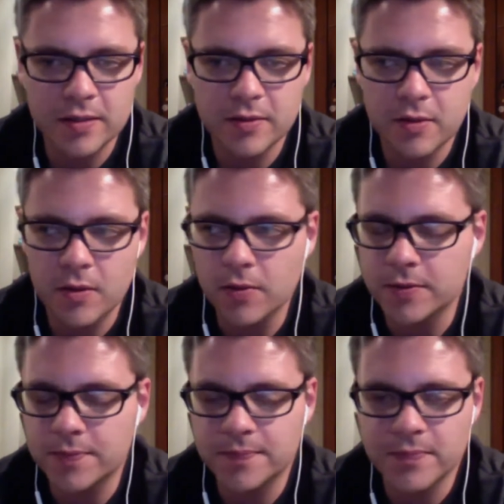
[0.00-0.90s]

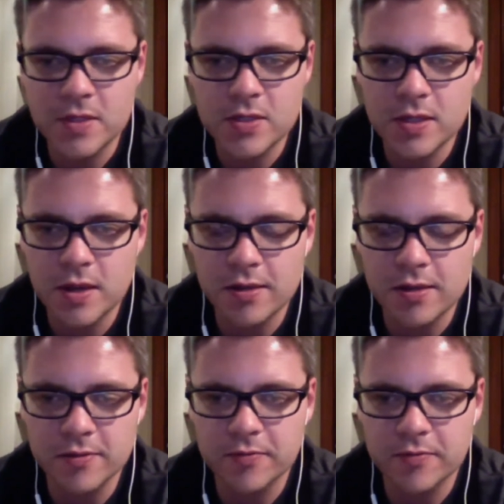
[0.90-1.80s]
older stock
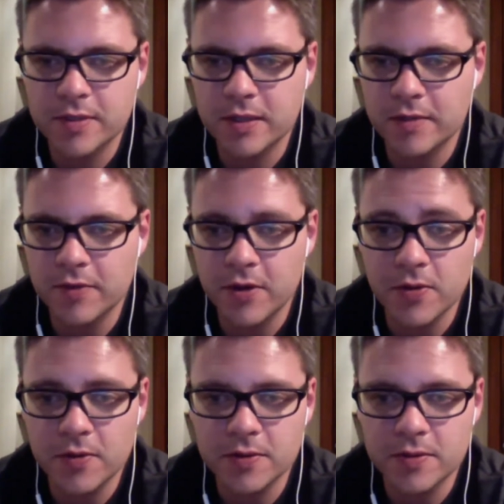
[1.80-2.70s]
of
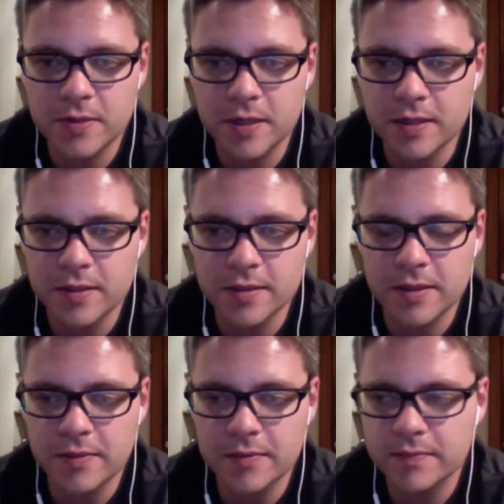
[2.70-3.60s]
oak
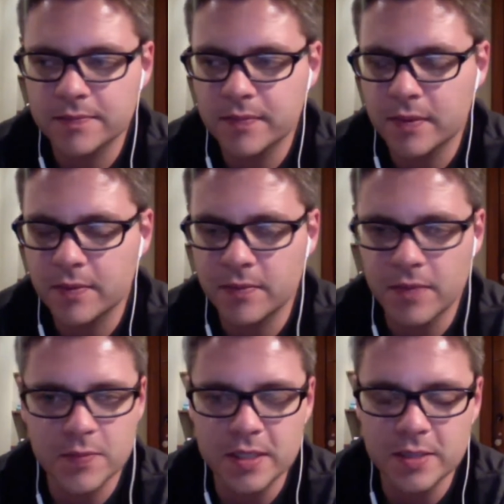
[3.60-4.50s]
that
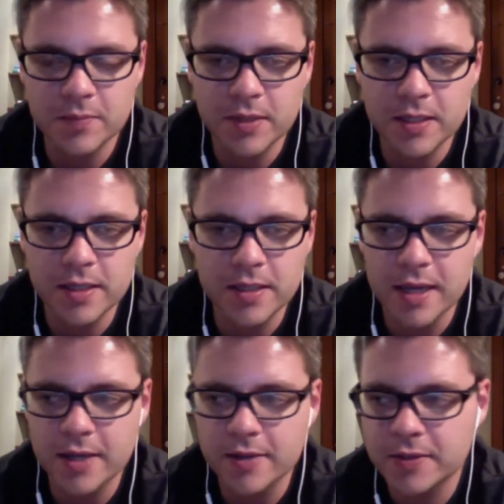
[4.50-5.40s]
must be depleted
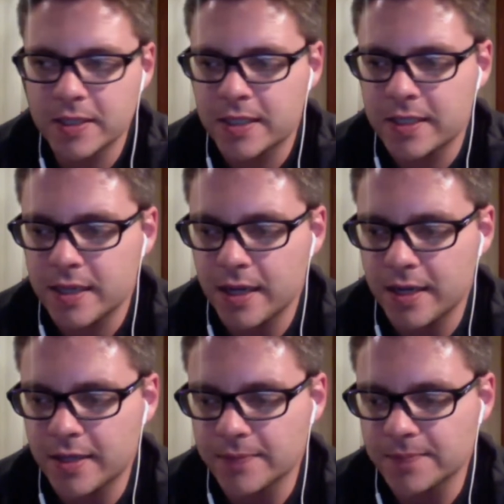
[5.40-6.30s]
now.
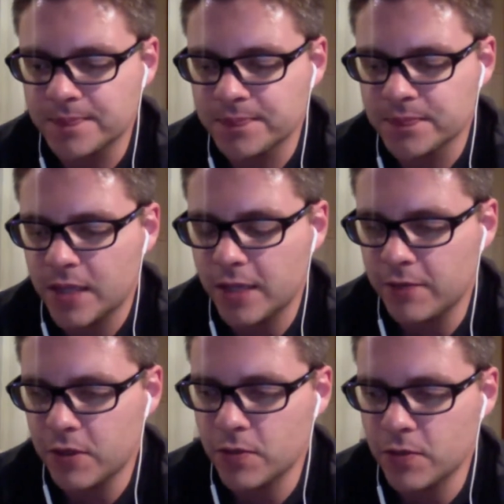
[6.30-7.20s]
If
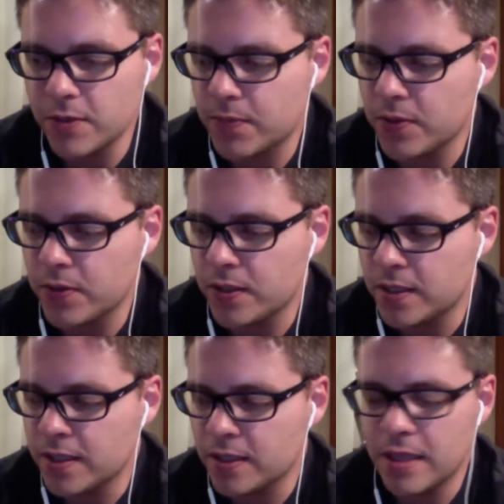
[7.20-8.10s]
you were to put
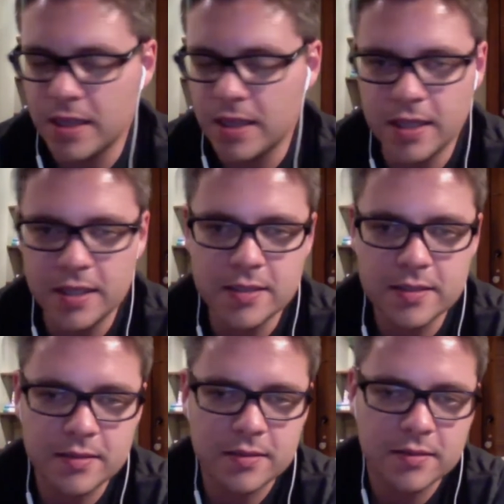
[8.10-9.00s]

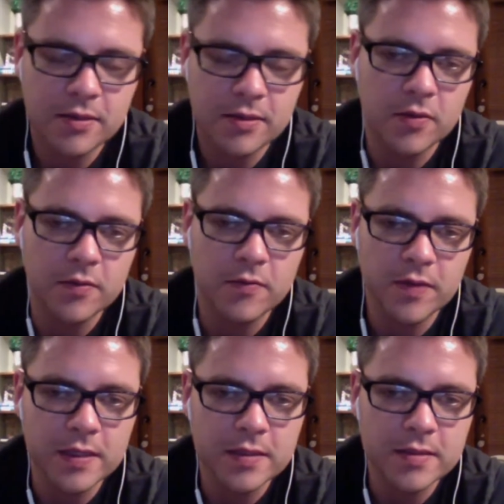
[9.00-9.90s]
this Old
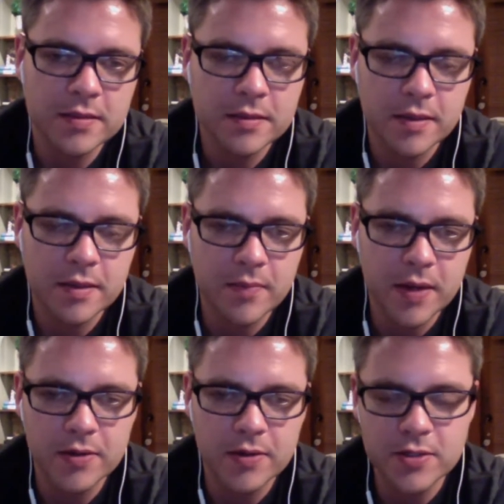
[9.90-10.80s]
Fitz
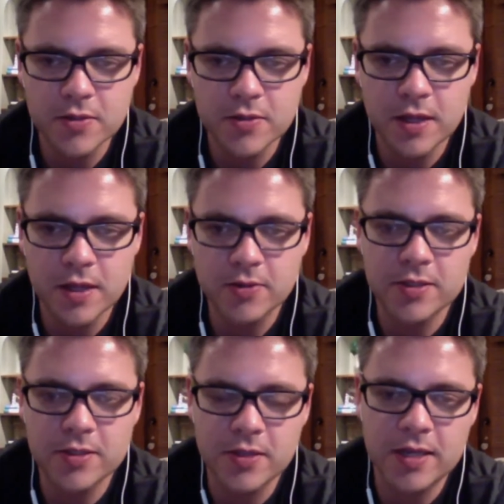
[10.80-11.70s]
compared to that early
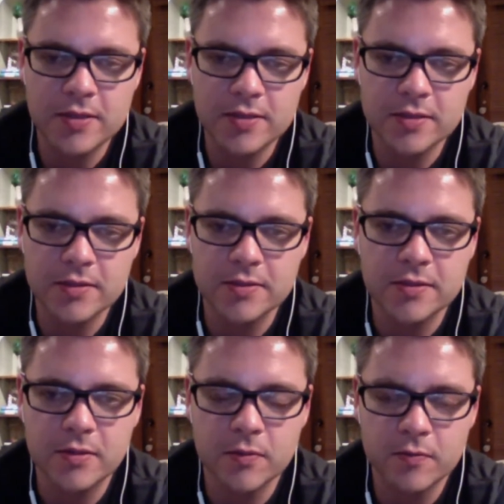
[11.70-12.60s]
2000s
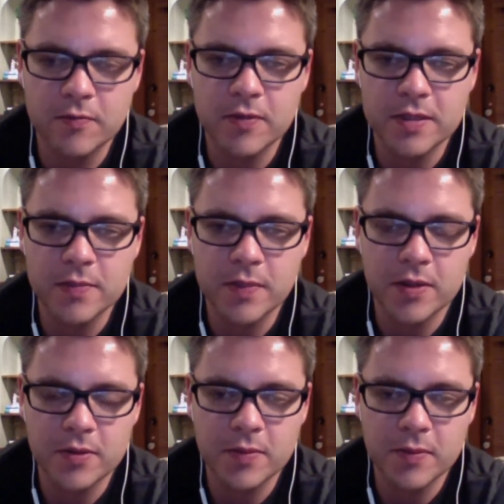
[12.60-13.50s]
Old Fitz
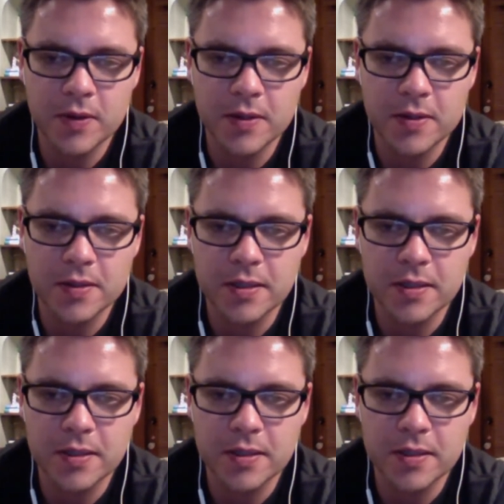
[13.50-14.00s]
Bottled and Bond,